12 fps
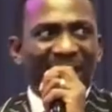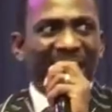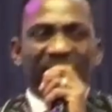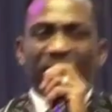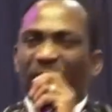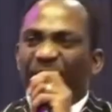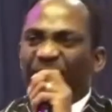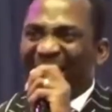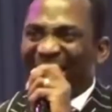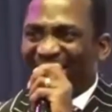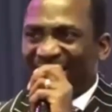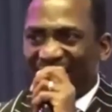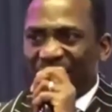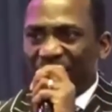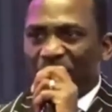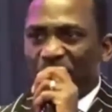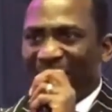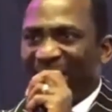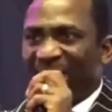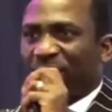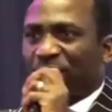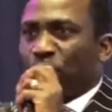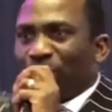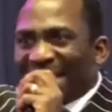a faster you are a
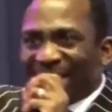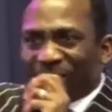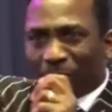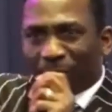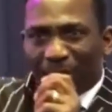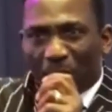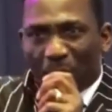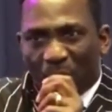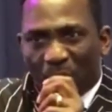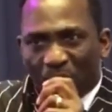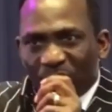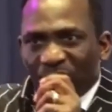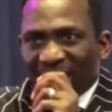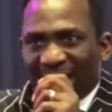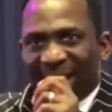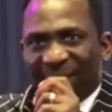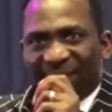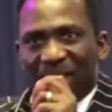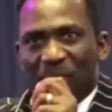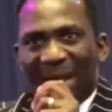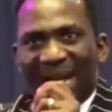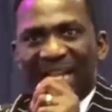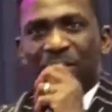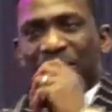student of the word and then
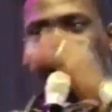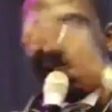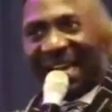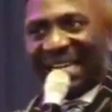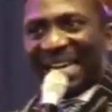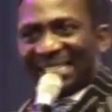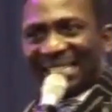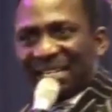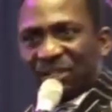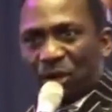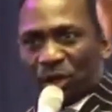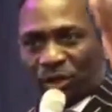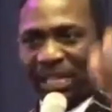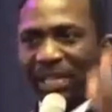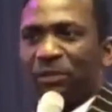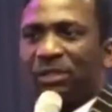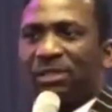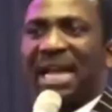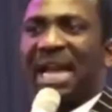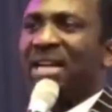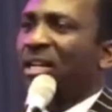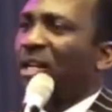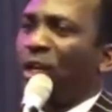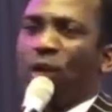while you stand as an usher you
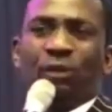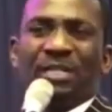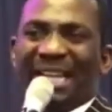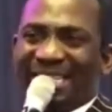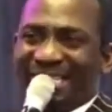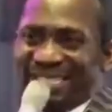stand loaded